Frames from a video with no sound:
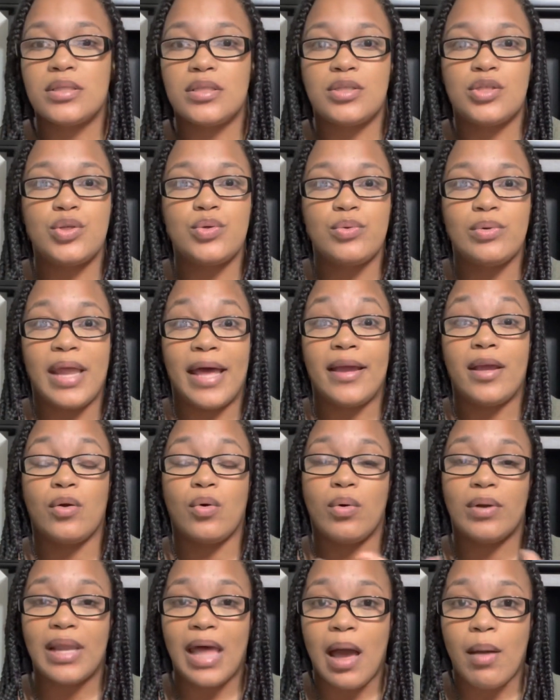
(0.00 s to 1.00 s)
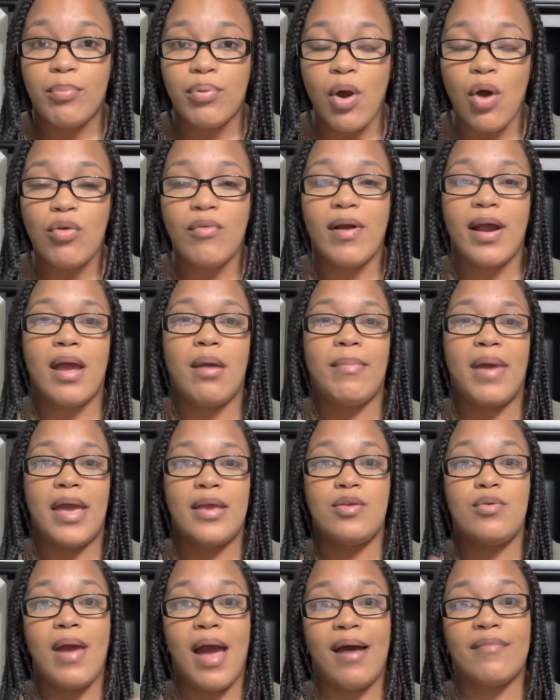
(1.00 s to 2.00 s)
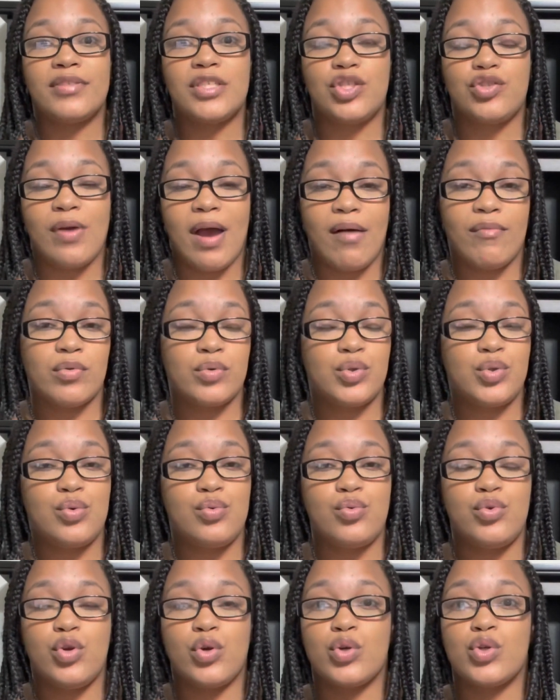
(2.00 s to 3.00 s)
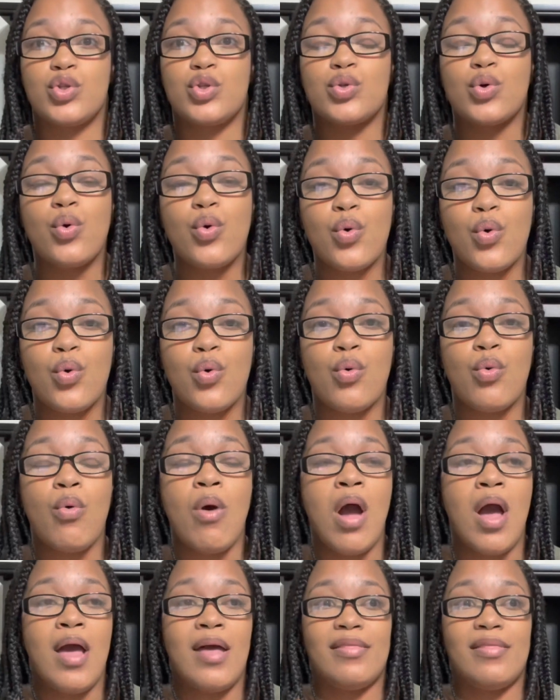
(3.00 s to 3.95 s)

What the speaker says: to like an online program and you have to travel to your school,